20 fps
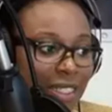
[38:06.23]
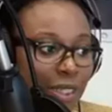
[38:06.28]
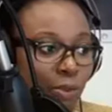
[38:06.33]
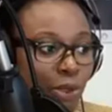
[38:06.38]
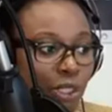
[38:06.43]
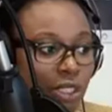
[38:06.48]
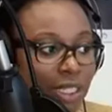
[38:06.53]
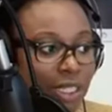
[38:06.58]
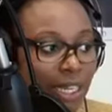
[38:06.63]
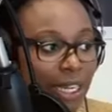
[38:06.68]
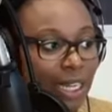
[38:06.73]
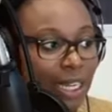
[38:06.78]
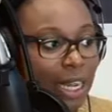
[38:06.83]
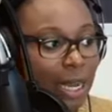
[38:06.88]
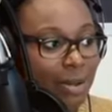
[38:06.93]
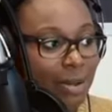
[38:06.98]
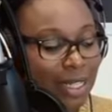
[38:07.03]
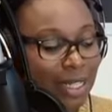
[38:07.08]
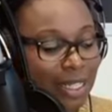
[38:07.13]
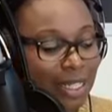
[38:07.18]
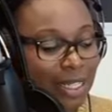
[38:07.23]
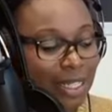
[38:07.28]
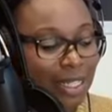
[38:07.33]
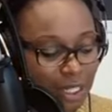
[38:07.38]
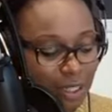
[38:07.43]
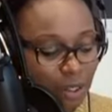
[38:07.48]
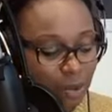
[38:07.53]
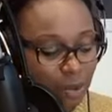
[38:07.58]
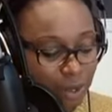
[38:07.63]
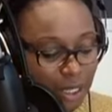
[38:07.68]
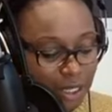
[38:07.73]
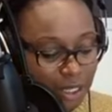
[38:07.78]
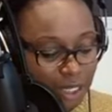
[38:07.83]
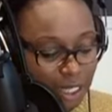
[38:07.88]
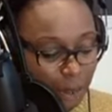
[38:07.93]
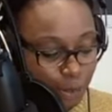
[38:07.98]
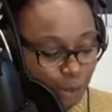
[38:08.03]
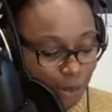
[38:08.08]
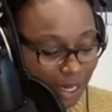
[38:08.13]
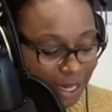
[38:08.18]
Mostly it comes as a set, the
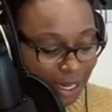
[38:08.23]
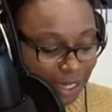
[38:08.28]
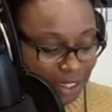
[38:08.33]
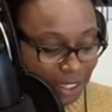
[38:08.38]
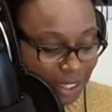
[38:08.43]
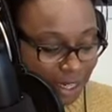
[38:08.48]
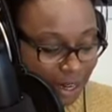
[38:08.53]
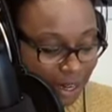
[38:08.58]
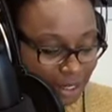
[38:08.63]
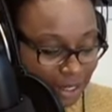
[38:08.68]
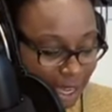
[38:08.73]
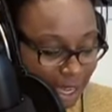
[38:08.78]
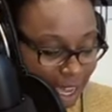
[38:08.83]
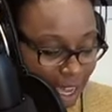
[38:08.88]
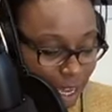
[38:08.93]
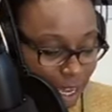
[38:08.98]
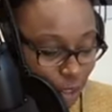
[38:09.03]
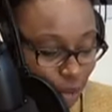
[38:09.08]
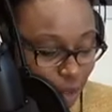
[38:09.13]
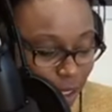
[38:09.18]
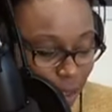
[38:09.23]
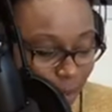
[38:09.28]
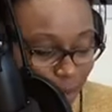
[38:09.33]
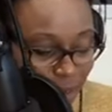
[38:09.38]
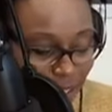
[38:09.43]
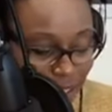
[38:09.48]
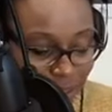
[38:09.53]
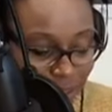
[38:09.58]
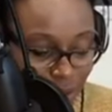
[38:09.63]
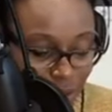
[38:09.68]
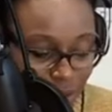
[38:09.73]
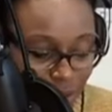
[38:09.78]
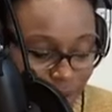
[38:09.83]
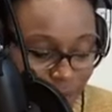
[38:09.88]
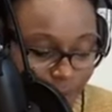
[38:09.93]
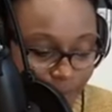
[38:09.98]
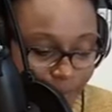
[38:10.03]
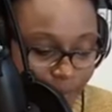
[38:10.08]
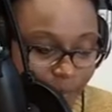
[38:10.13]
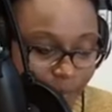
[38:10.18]
table and the chairs. So it depends on
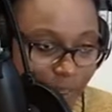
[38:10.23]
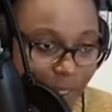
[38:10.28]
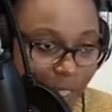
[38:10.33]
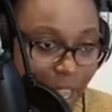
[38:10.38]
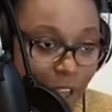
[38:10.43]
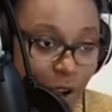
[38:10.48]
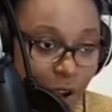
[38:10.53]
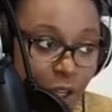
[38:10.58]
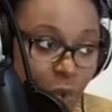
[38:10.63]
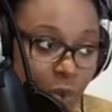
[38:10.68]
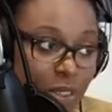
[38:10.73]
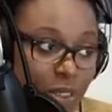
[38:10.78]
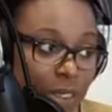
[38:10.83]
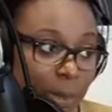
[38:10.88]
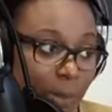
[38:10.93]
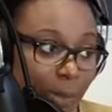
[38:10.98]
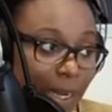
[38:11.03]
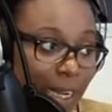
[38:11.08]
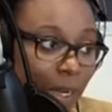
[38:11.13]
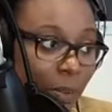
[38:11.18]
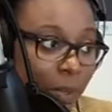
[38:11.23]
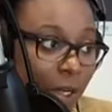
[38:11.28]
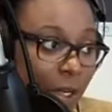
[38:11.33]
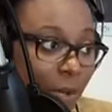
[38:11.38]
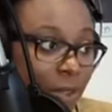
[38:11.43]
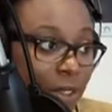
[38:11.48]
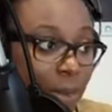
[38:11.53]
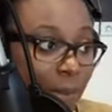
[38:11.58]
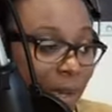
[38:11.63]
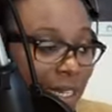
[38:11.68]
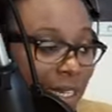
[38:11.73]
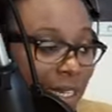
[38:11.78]
how you want to buy it, whether you want to buy it